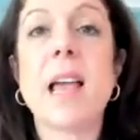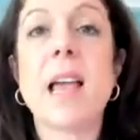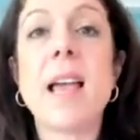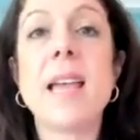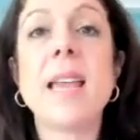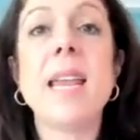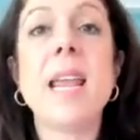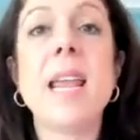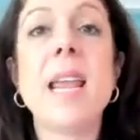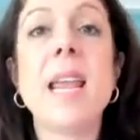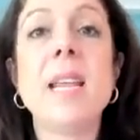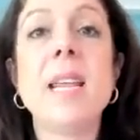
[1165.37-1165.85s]
I
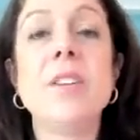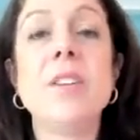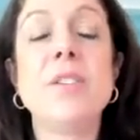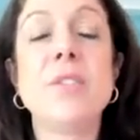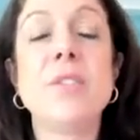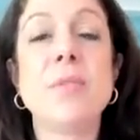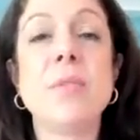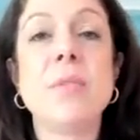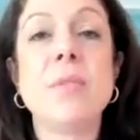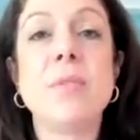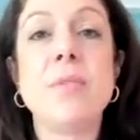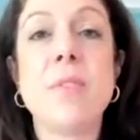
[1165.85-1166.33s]
handed
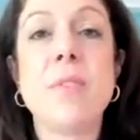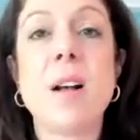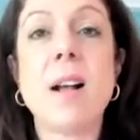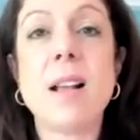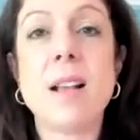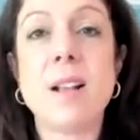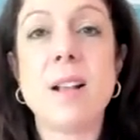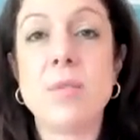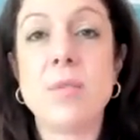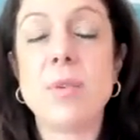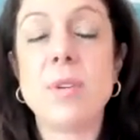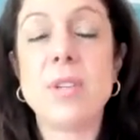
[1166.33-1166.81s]
you a
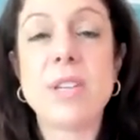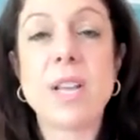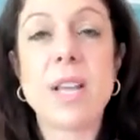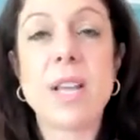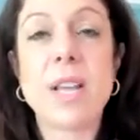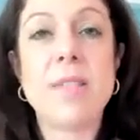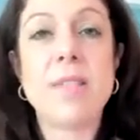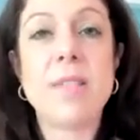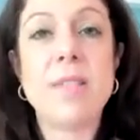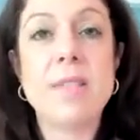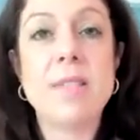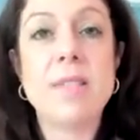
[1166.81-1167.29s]
file which
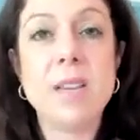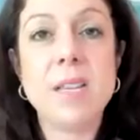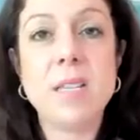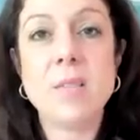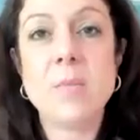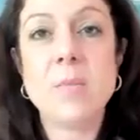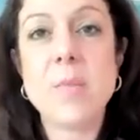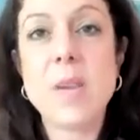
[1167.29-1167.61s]
had this